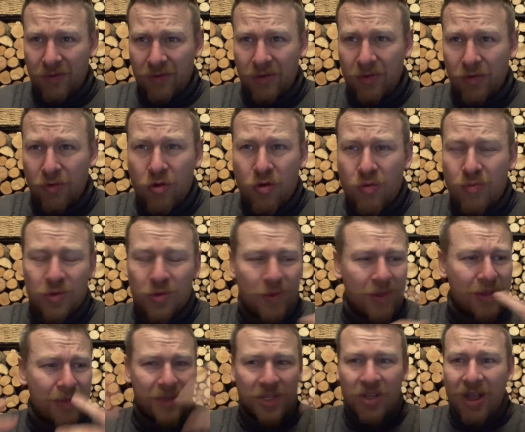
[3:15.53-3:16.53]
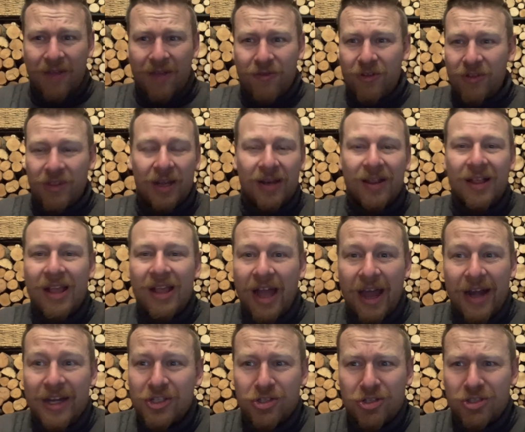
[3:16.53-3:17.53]
grooms with him, he's got everything,
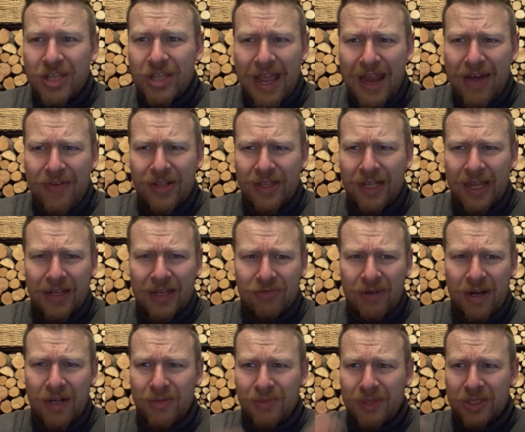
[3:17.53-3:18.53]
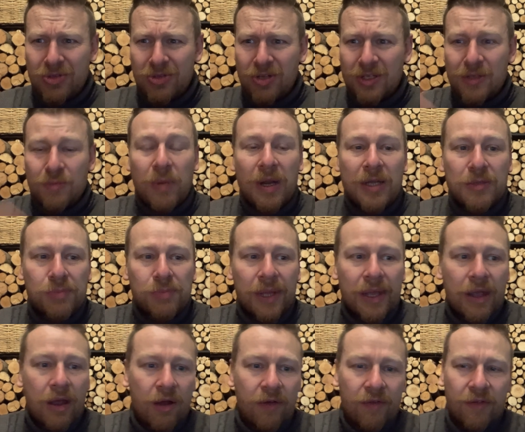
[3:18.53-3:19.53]
and he's just there in, like, randomly took his
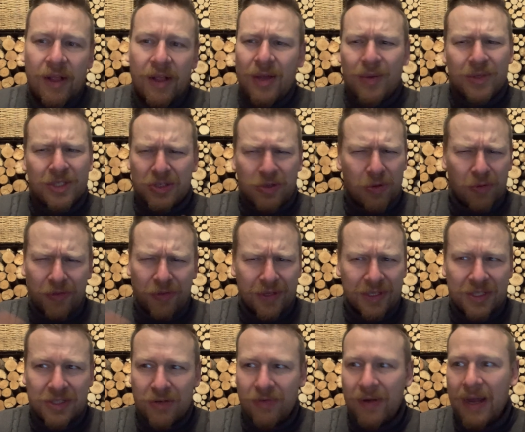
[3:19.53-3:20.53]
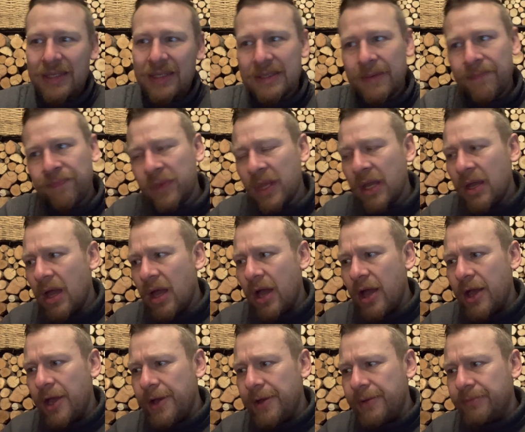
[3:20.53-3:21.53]
breastplate off, which I don't think is correct.
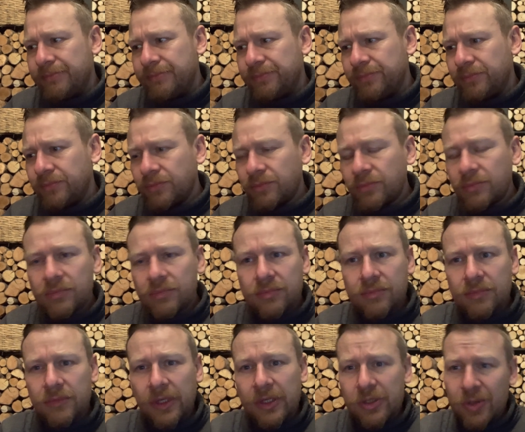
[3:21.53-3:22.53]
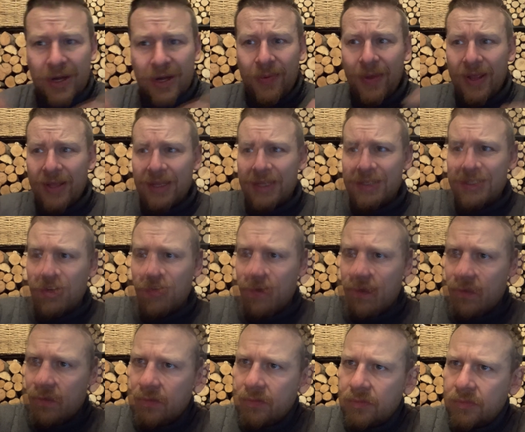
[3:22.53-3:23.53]
So anyway, let's
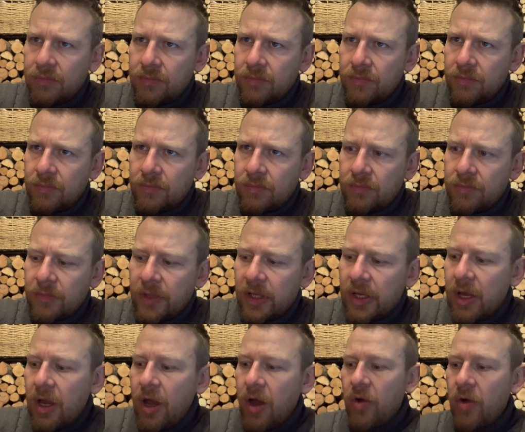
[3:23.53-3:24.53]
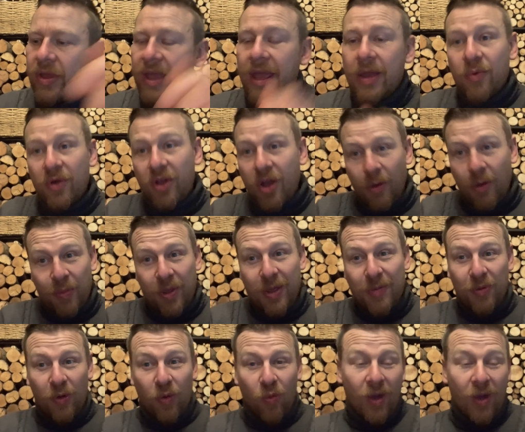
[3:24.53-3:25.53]
crack on. Okay, we've got
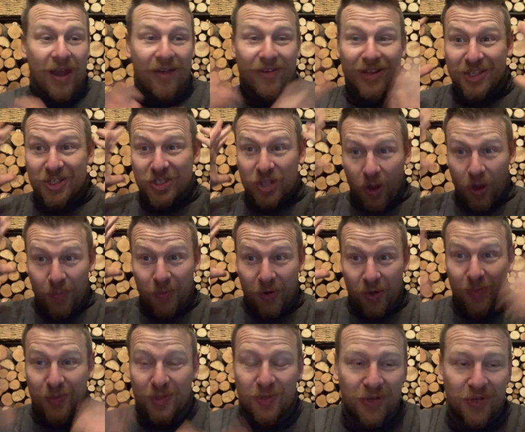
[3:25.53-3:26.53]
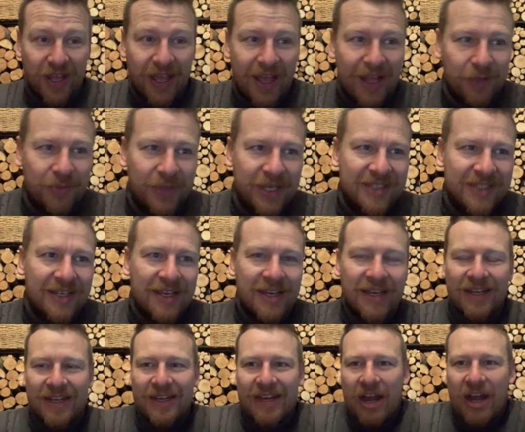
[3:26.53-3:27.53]
people wearing top knots under helmets.
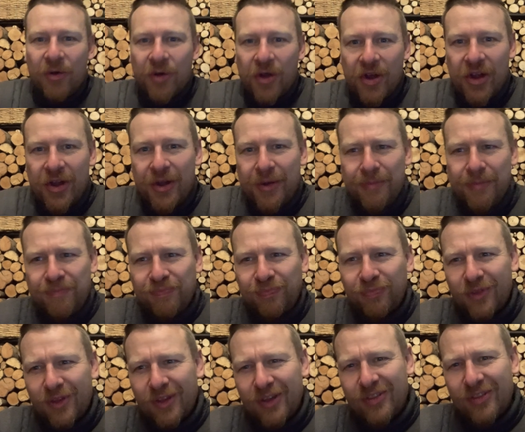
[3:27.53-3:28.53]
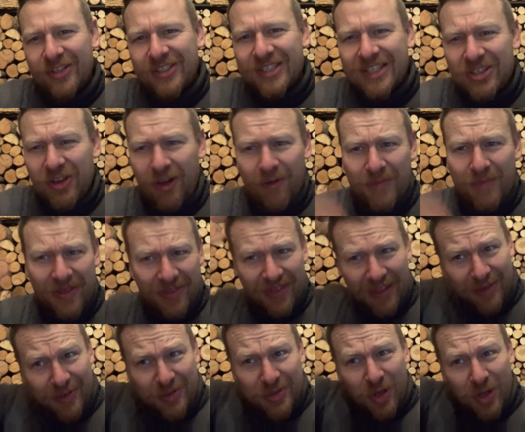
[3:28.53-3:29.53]
Now, there's this sort of myth
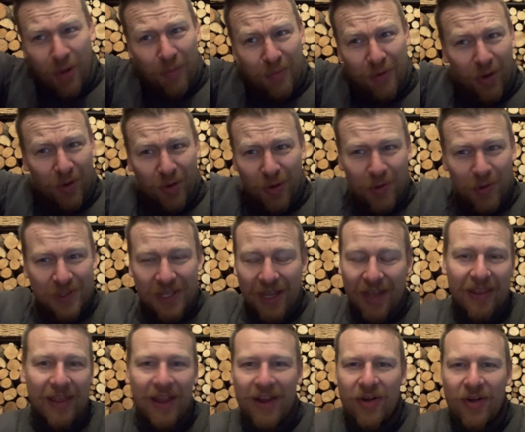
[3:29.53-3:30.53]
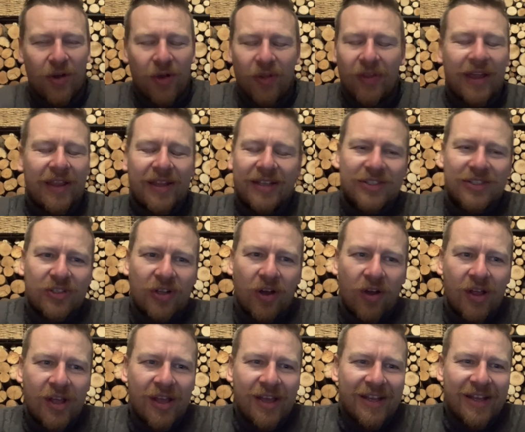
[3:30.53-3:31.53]
that the top knot goes out of there and all that. That's not.
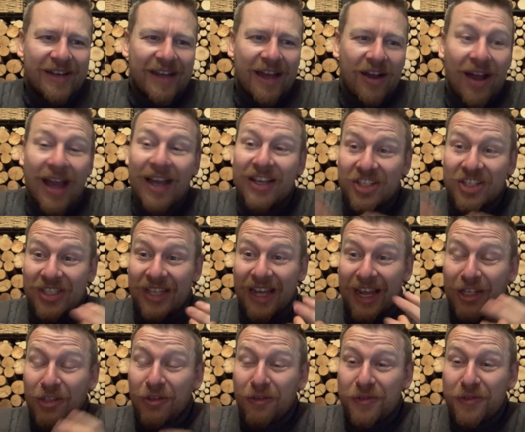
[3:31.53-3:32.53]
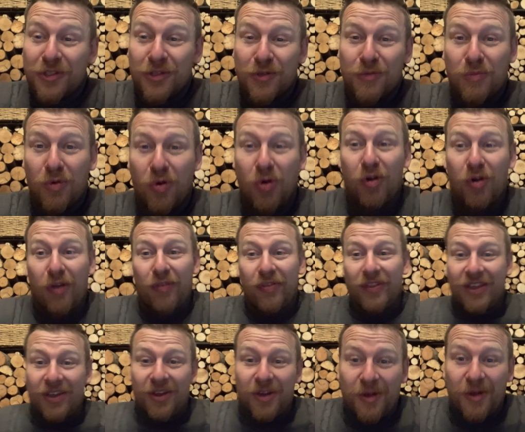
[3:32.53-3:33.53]
Now, actually, I'd love to do more on
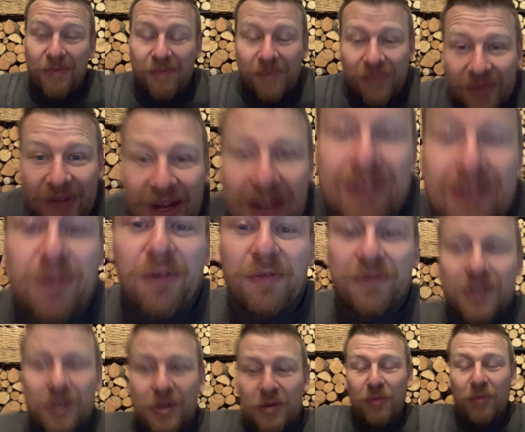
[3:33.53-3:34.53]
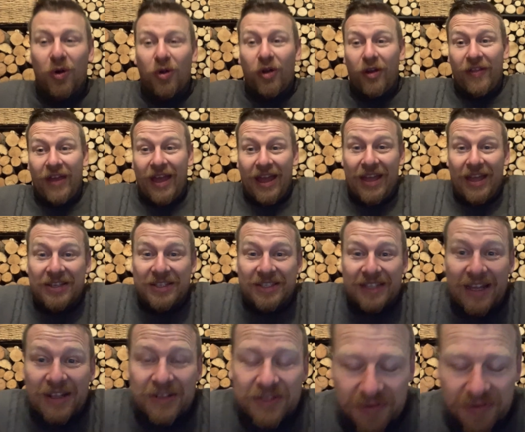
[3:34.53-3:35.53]
the
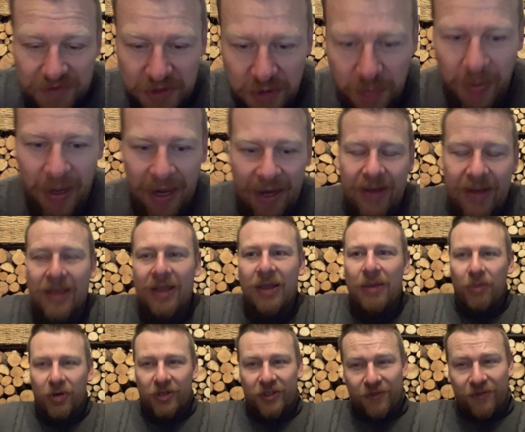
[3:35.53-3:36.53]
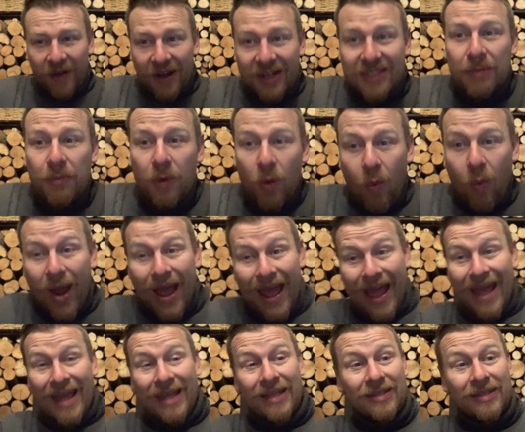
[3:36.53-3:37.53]
hairstyles of Japan, but as far as I'm
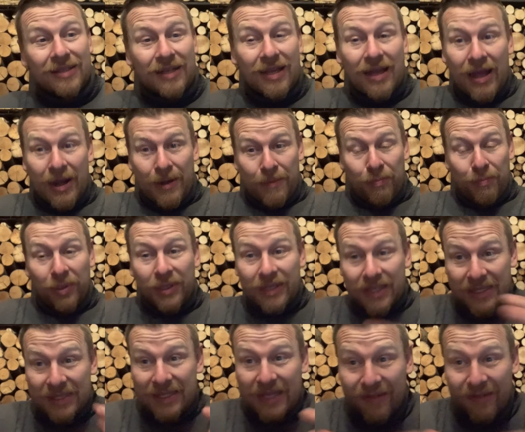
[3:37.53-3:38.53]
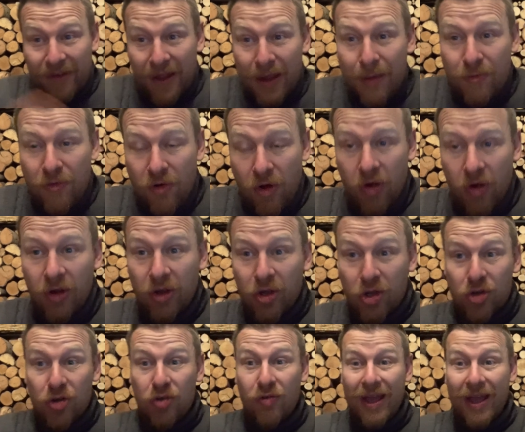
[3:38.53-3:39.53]
aware, and please, if I am wrong,
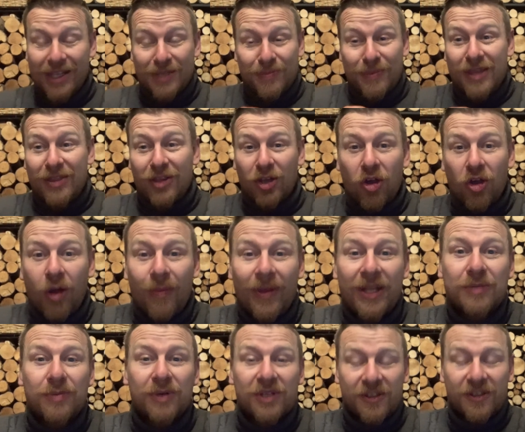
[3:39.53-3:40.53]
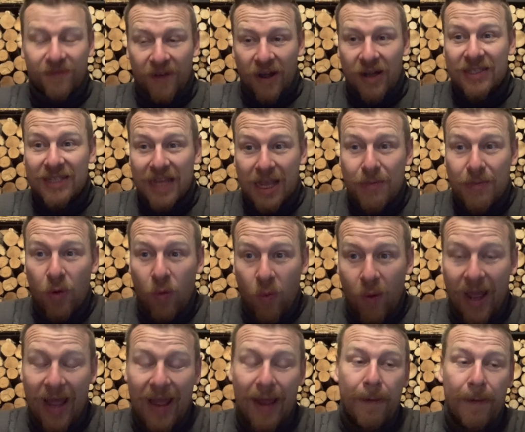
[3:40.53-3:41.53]
correct me in the comments, but as far as I am
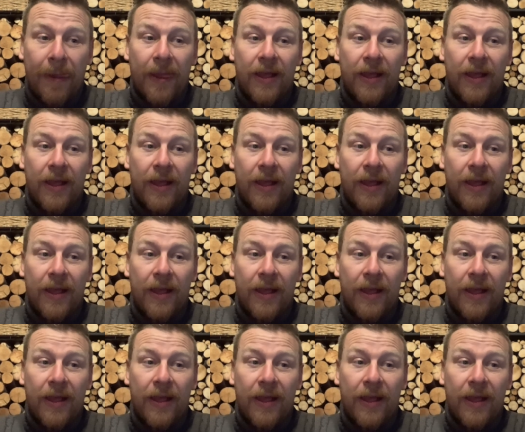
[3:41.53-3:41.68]
aware,